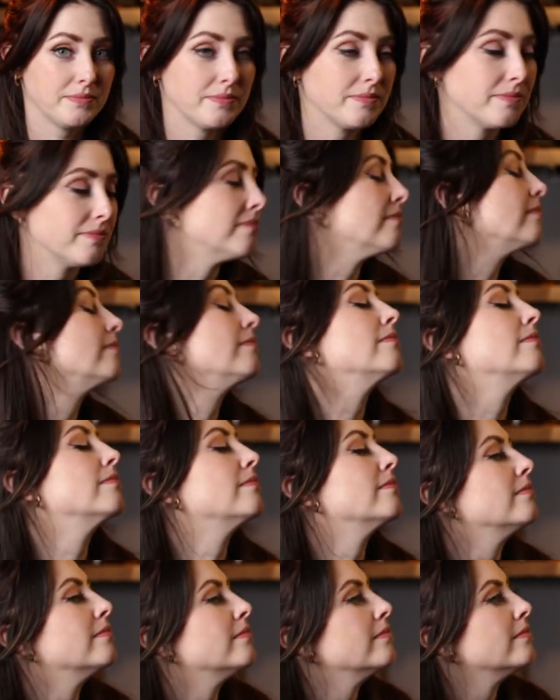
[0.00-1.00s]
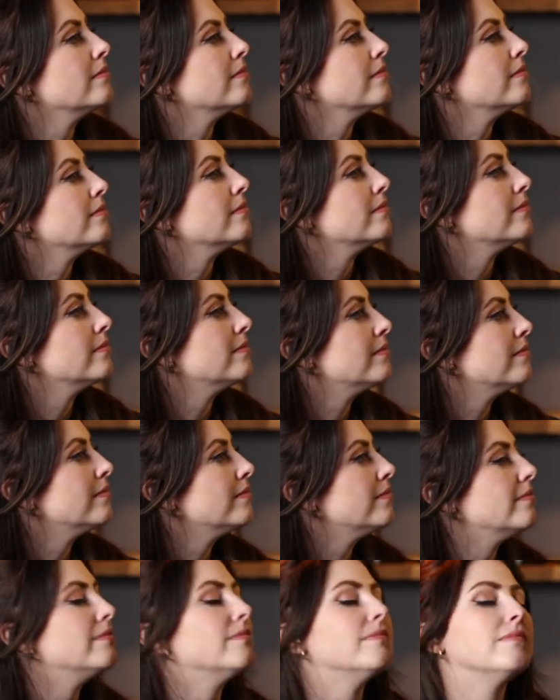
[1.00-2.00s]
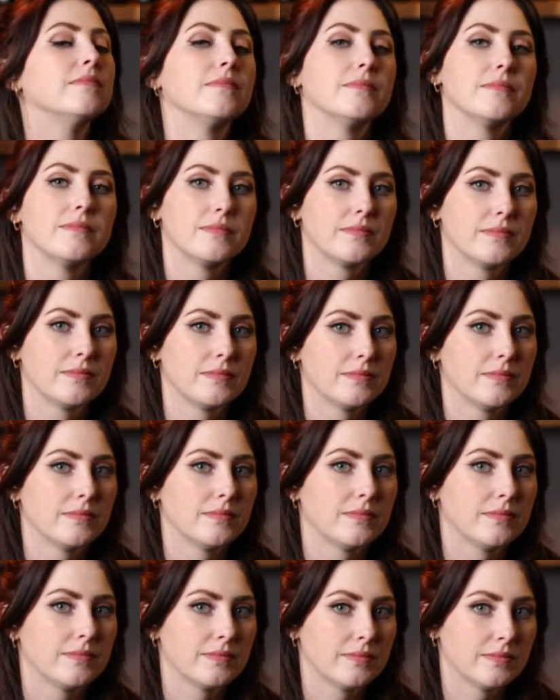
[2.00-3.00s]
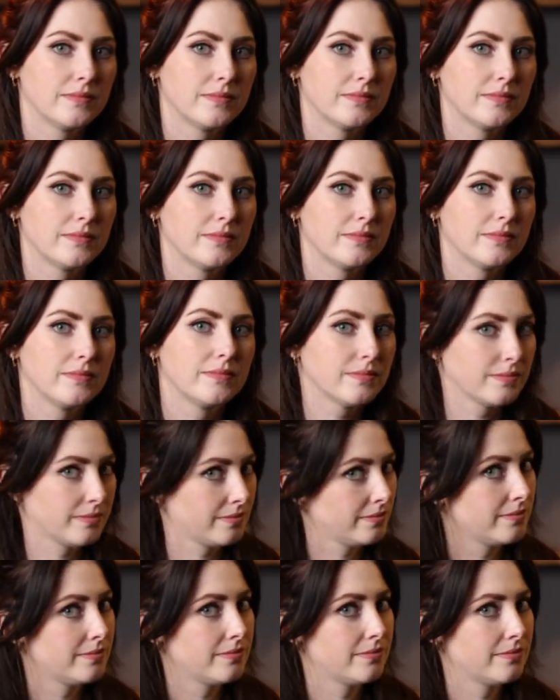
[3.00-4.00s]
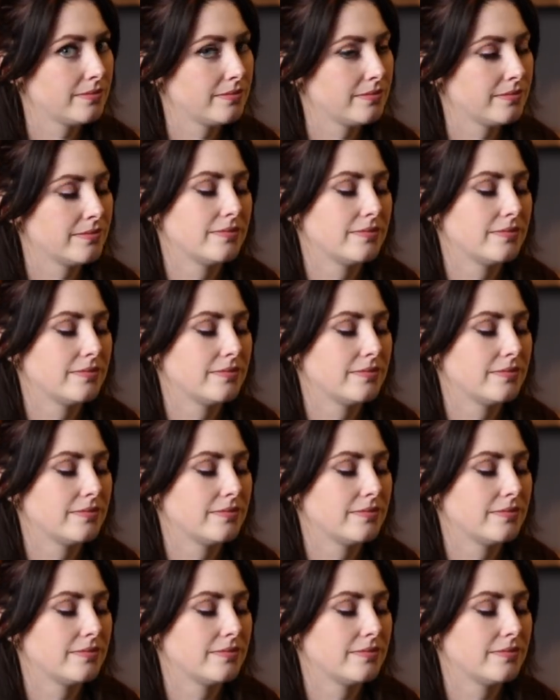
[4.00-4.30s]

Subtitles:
(silent)